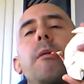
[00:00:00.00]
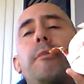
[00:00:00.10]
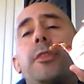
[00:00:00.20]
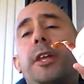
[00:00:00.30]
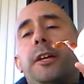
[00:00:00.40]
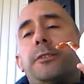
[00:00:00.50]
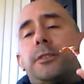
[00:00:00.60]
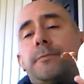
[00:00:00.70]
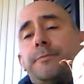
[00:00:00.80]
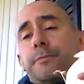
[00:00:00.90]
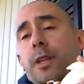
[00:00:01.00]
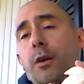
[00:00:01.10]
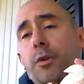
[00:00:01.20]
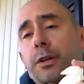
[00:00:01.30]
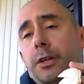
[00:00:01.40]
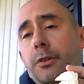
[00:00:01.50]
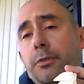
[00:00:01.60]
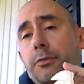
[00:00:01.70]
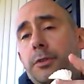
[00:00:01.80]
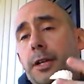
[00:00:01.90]
couple things I wanted to
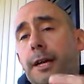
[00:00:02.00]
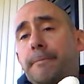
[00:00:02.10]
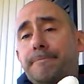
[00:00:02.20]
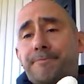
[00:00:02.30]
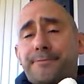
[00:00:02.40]
go through today.